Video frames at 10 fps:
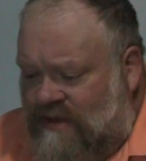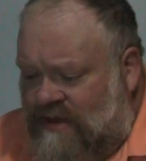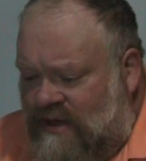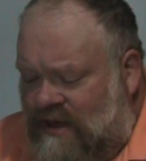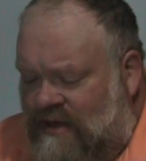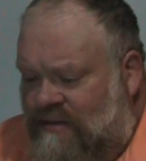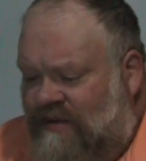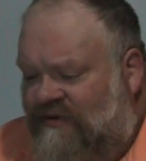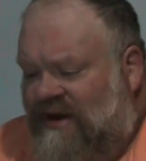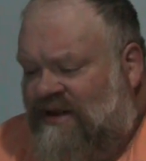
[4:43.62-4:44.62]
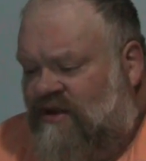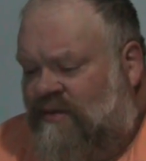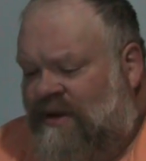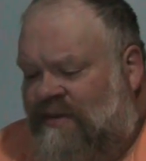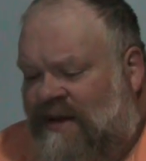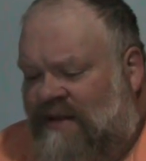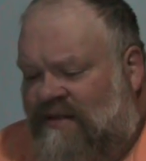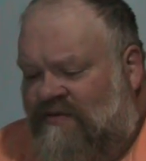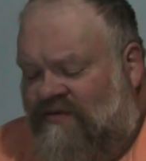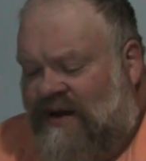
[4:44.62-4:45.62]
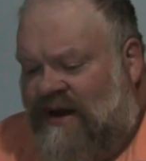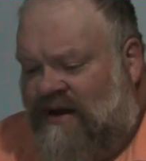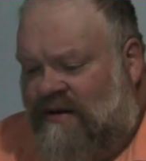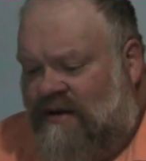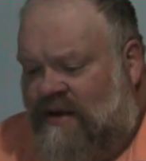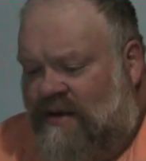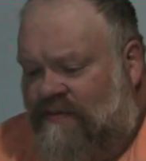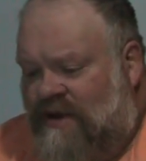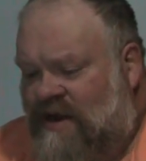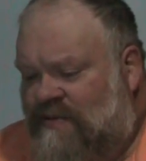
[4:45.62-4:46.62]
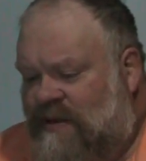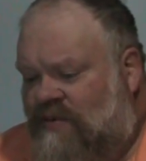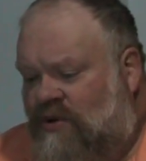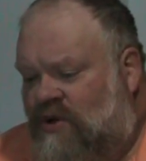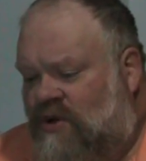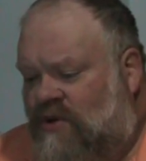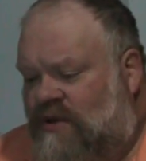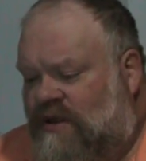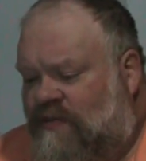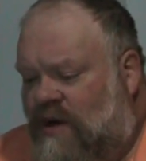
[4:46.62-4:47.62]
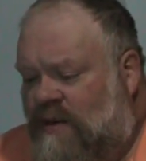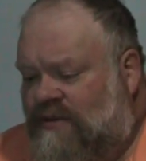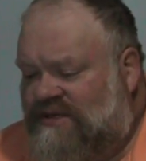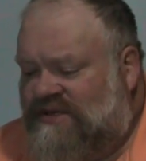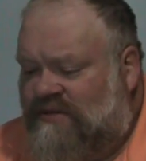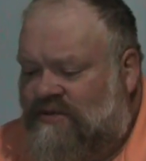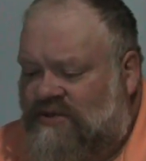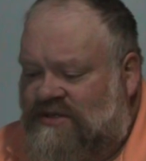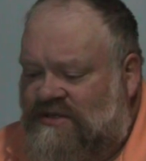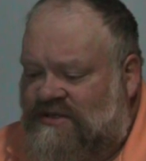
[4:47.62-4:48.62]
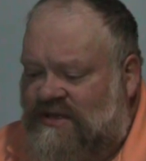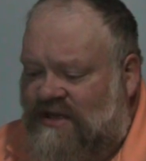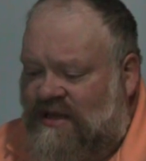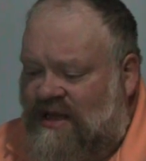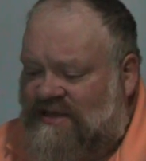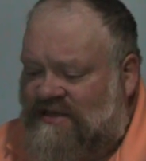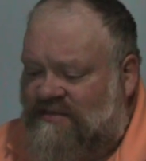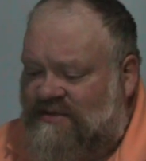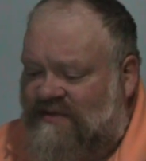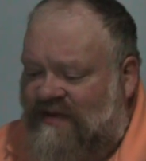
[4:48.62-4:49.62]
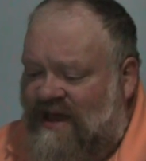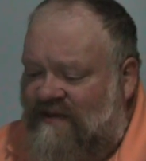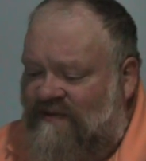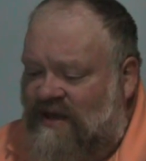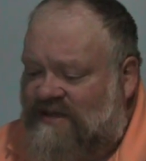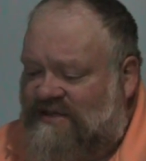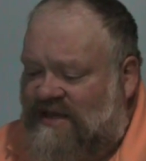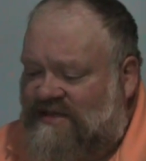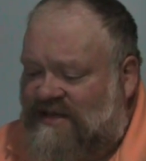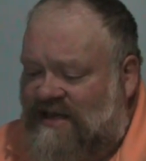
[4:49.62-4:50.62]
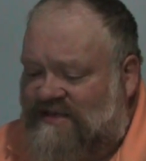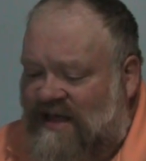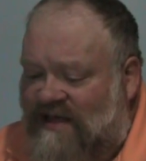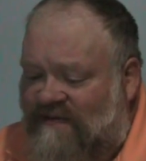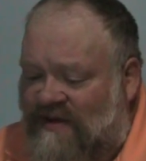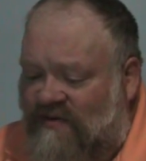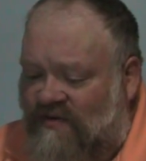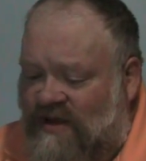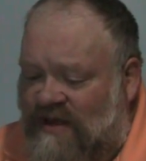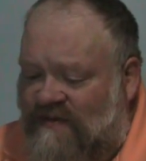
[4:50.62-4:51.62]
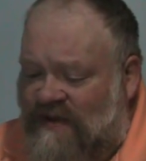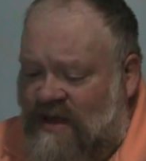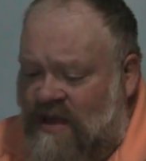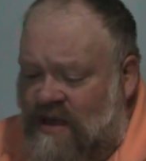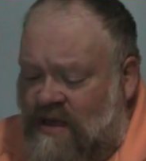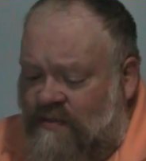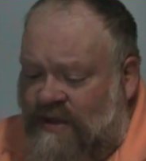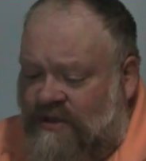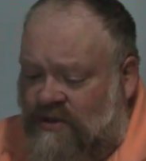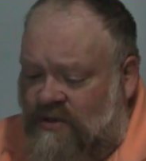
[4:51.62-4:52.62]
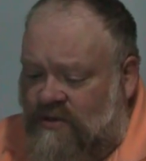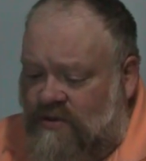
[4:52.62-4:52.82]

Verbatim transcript: let me read a little bit about right here. Many people know that the popular symbols and, and customs of Advent, such as Advent wreath, but do